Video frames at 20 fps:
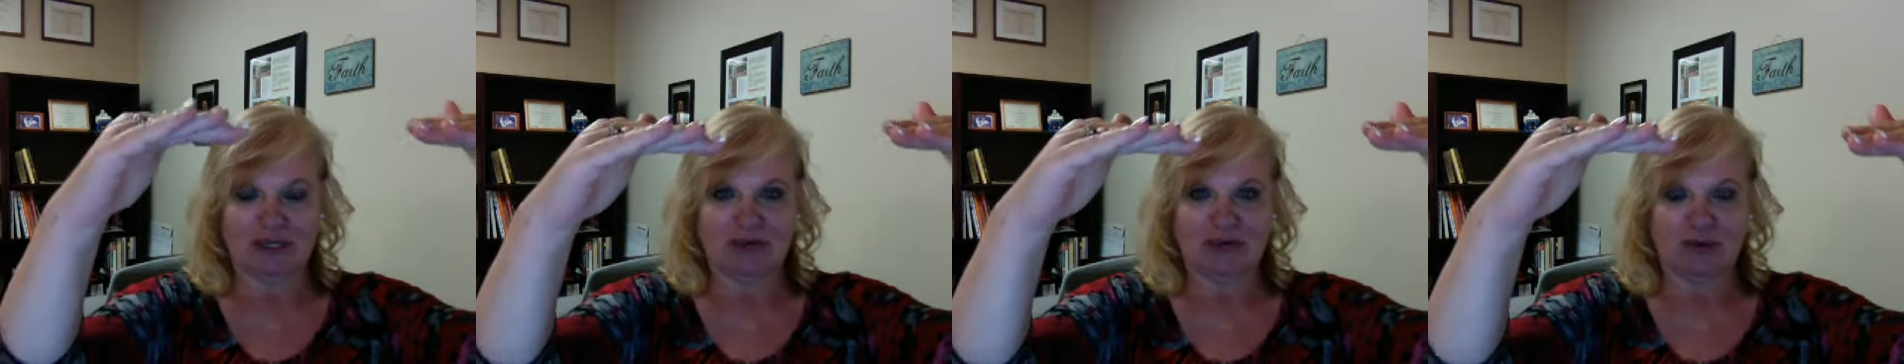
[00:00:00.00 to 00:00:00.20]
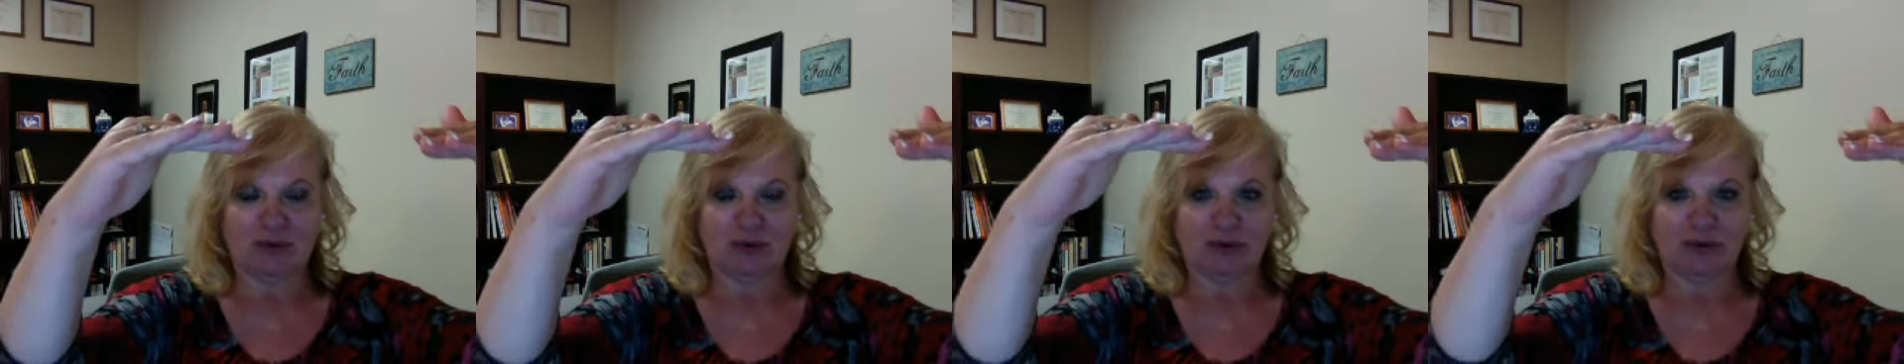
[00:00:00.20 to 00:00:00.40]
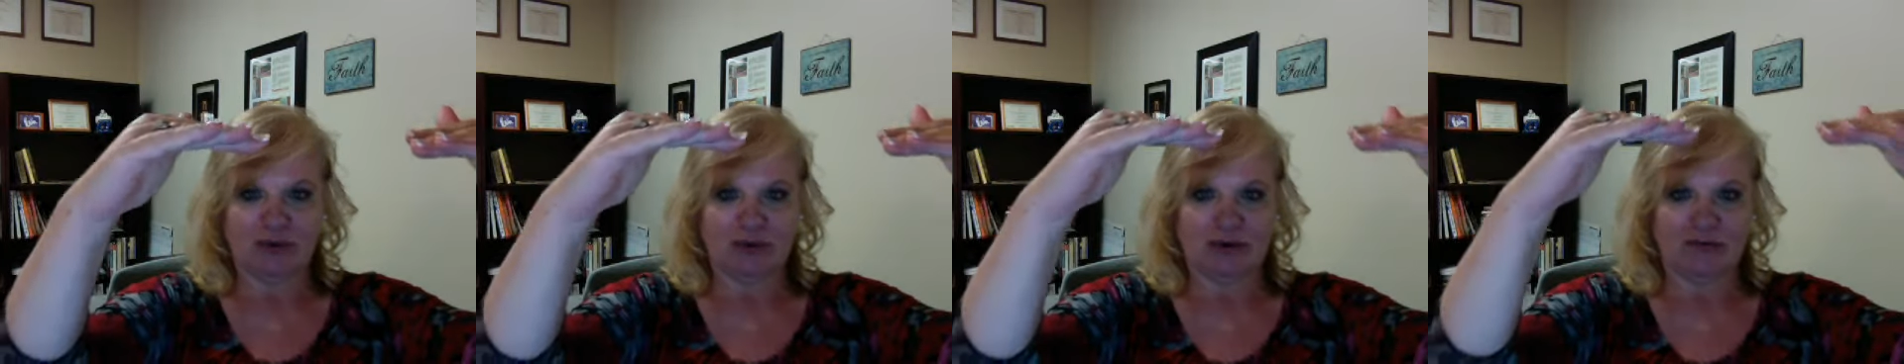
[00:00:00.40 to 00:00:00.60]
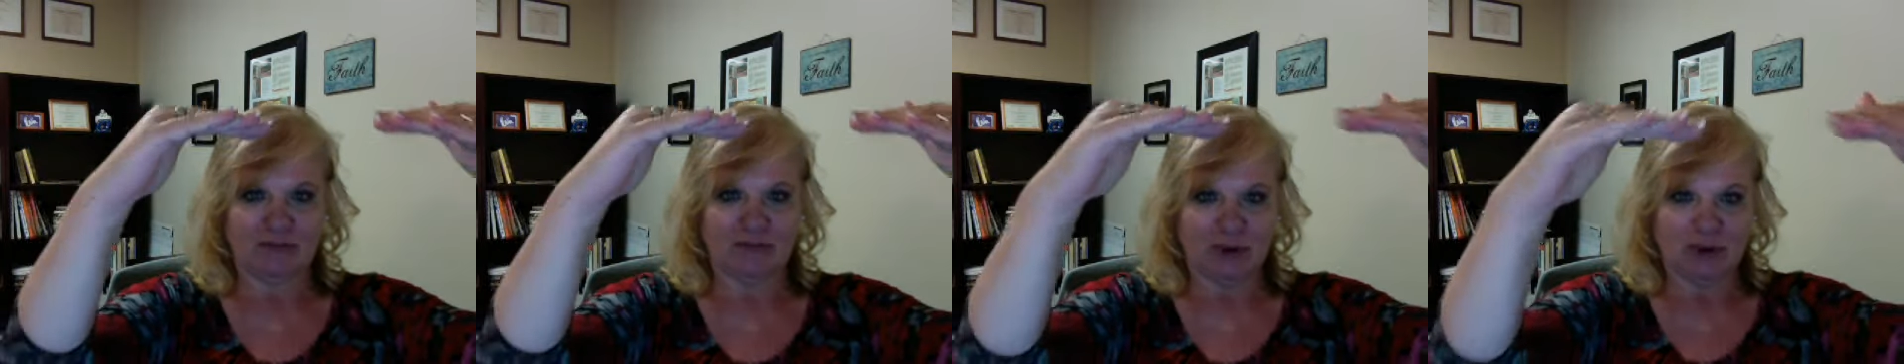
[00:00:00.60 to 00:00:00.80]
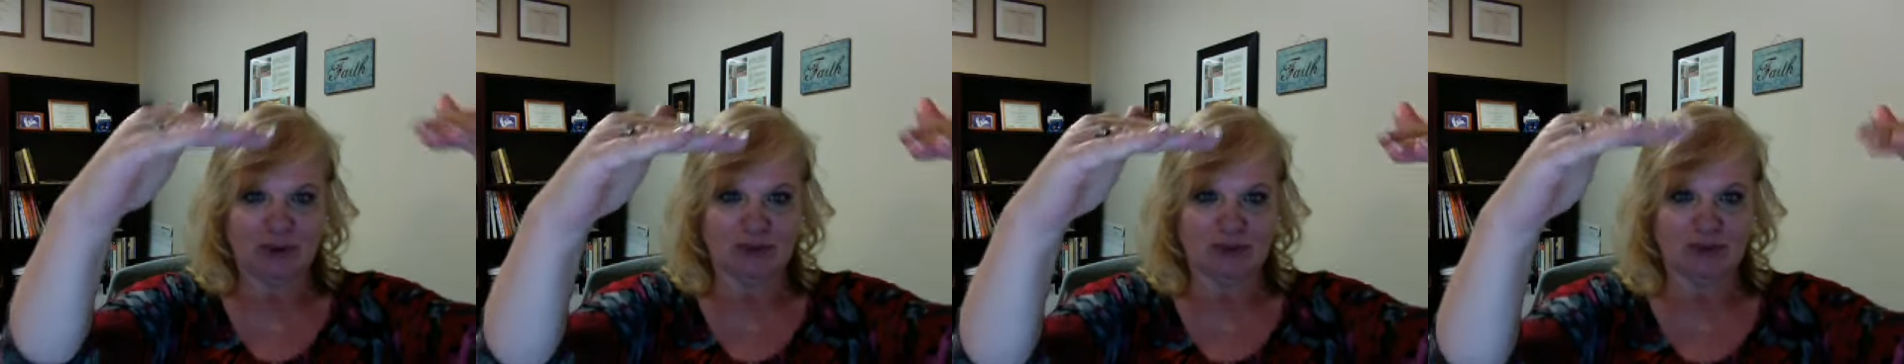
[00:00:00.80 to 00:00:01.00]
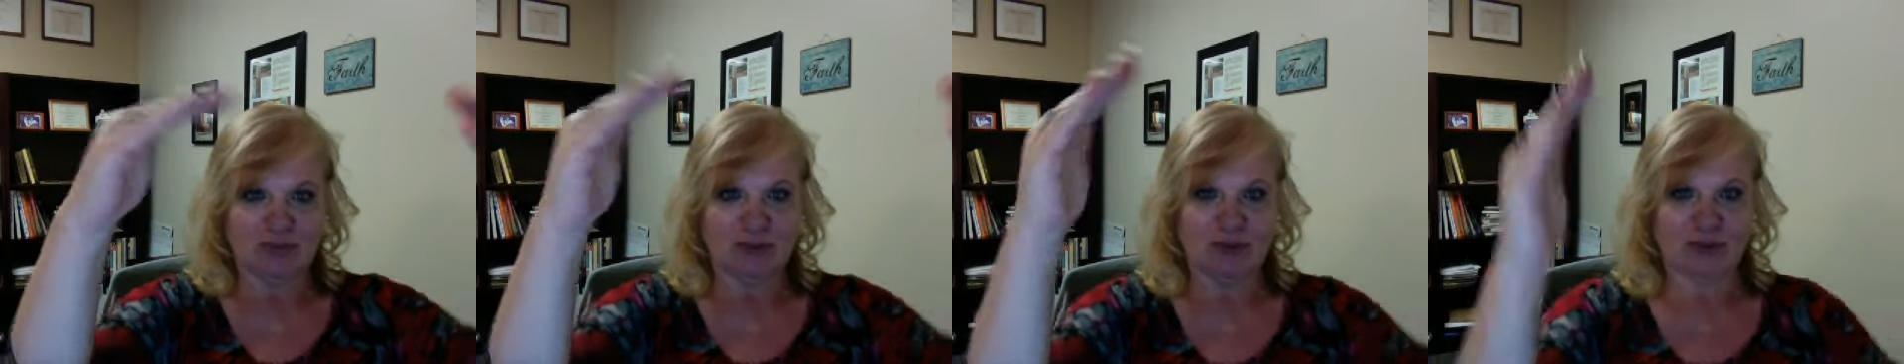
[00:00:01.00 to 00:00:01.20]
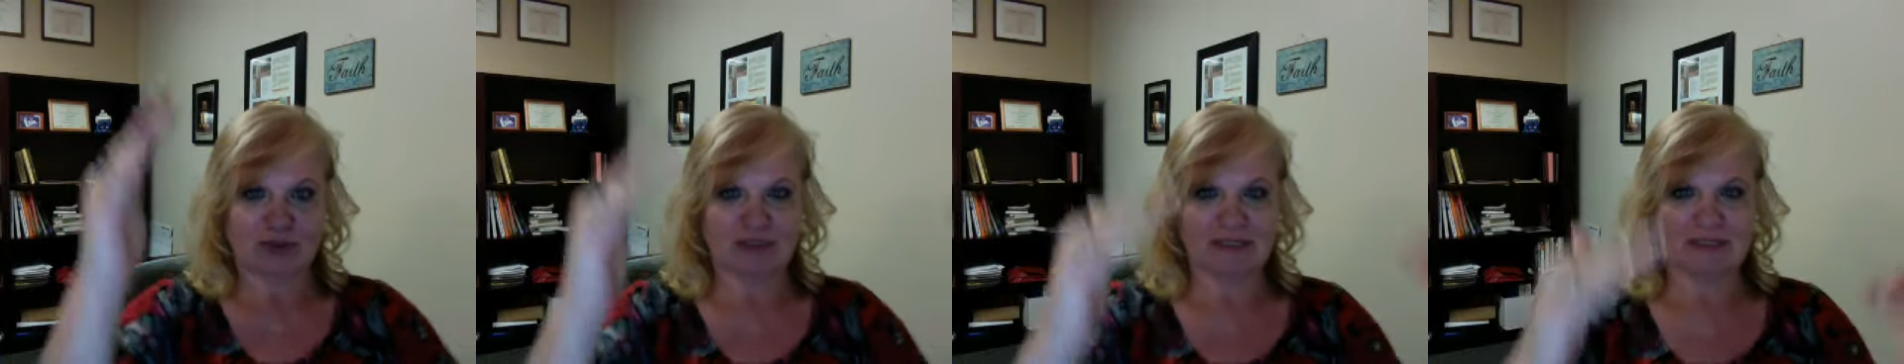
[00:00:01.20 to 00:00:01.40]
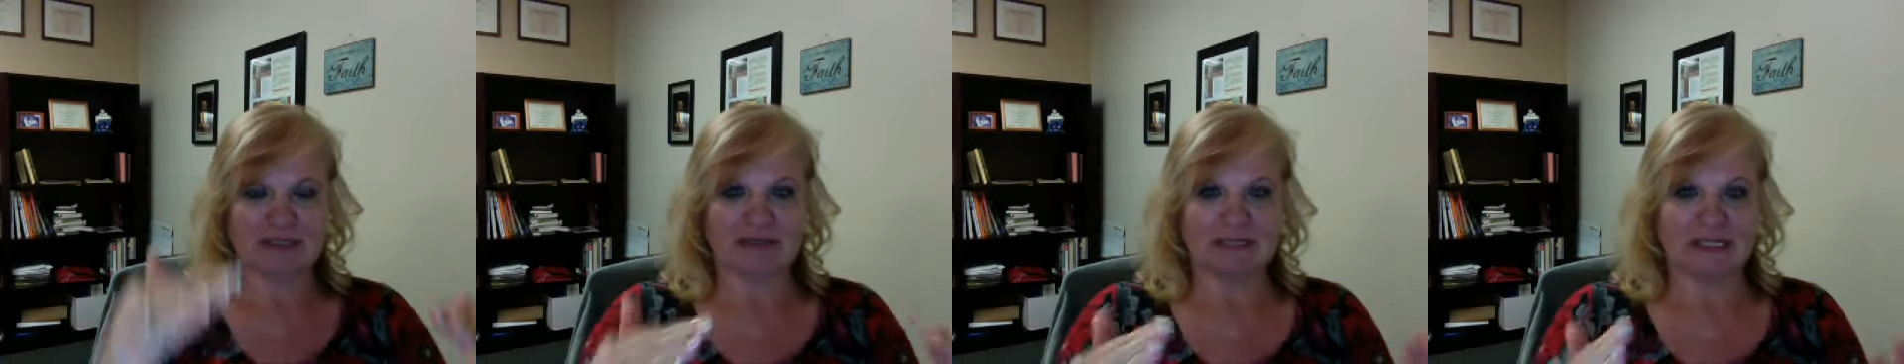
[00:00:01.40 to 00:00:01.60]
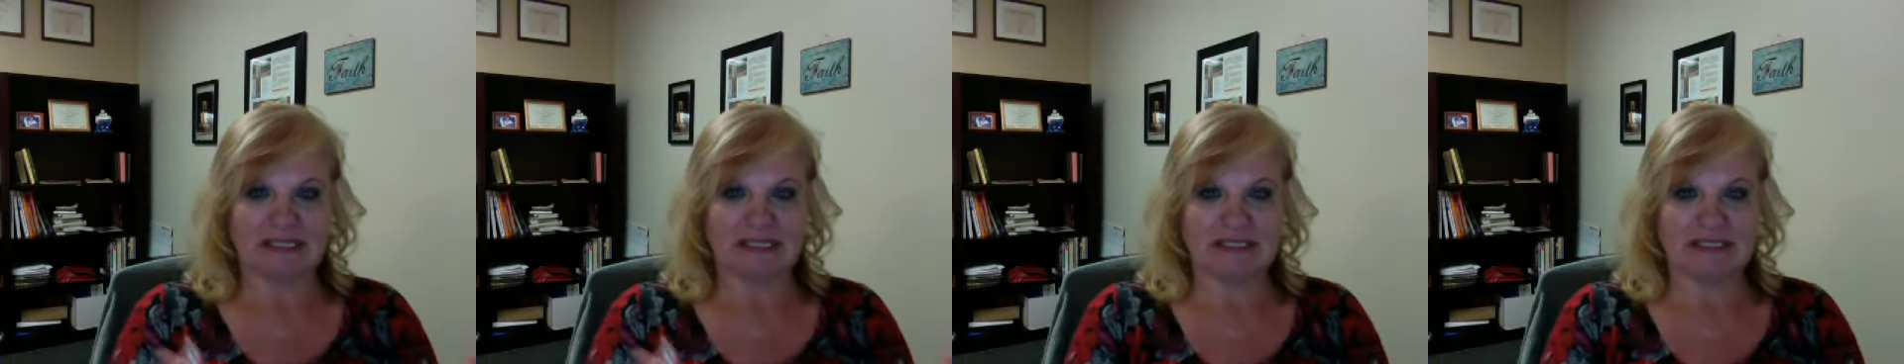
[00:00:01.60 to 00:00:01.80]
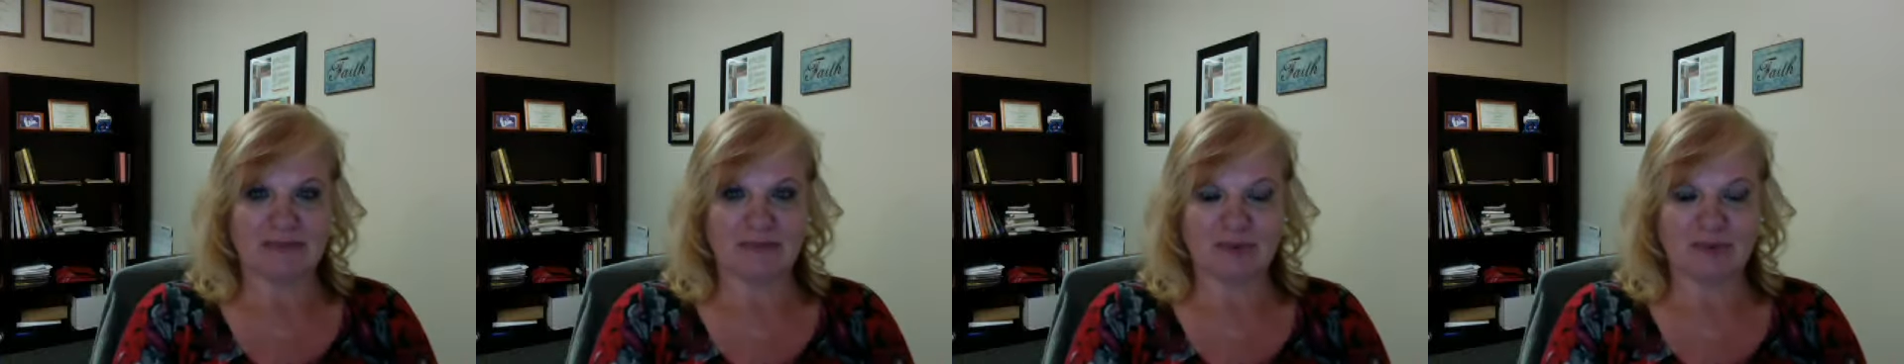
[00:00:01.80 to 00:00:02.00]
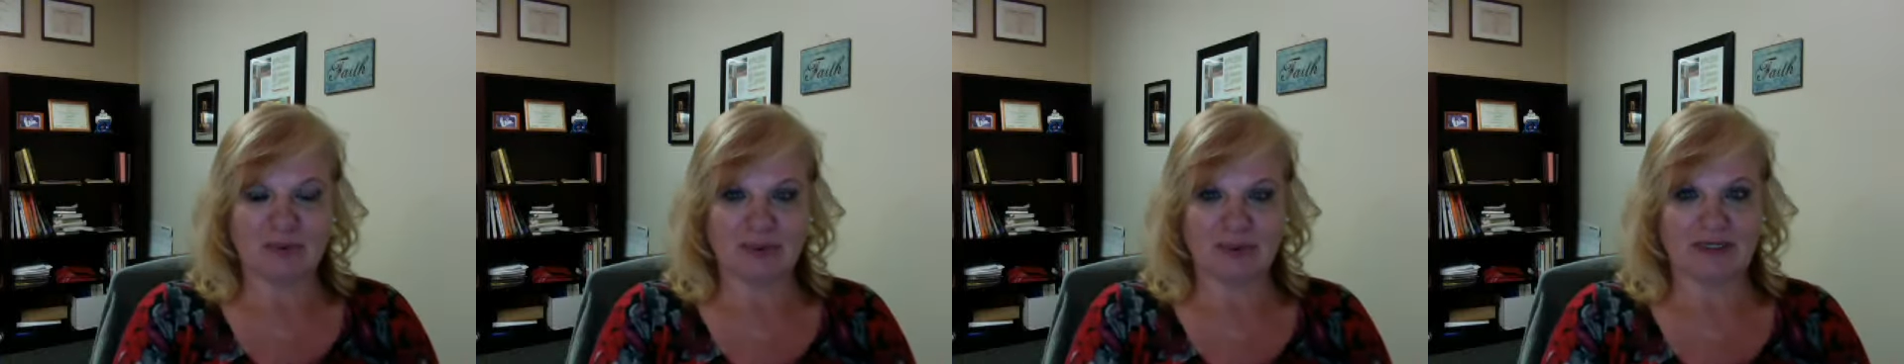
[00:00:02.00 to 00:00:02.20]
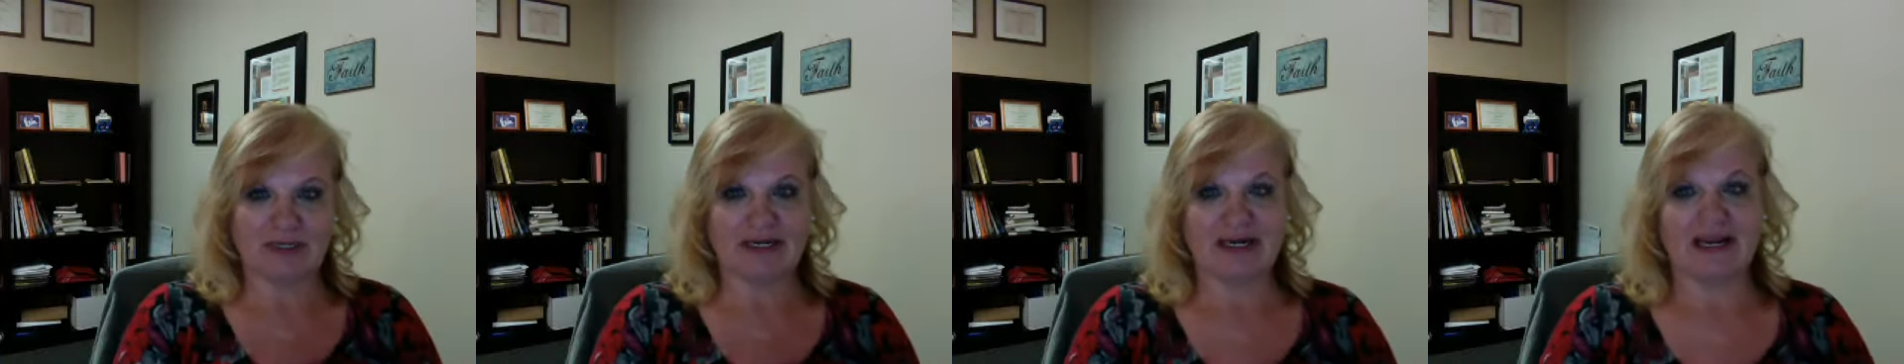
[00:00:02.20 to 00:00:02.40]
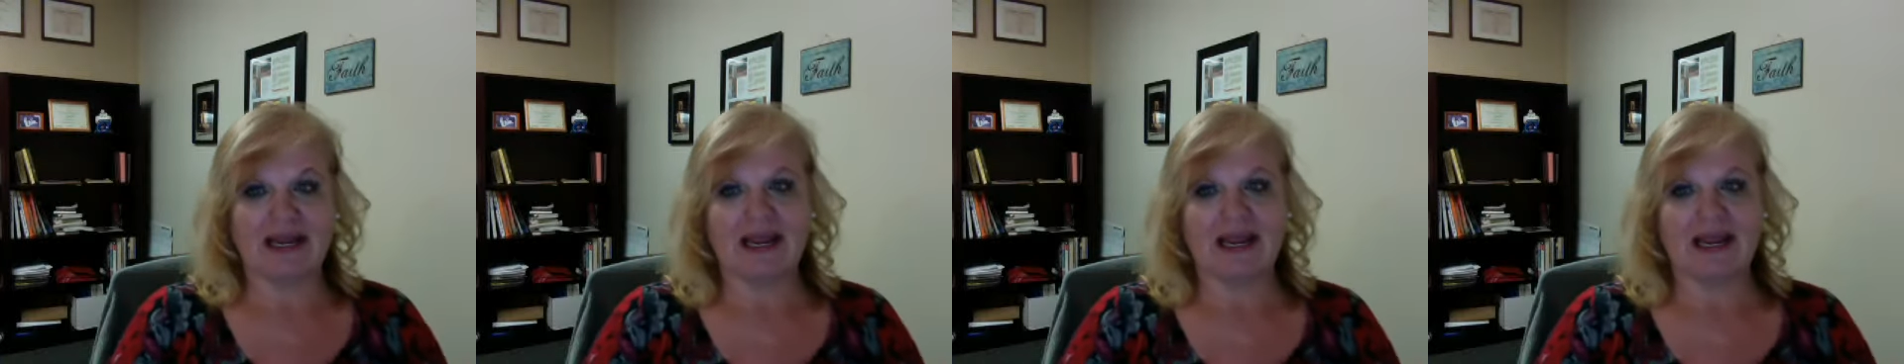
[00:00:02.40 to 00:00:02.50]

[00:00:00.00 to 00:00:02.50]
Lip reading: order of most important to least important.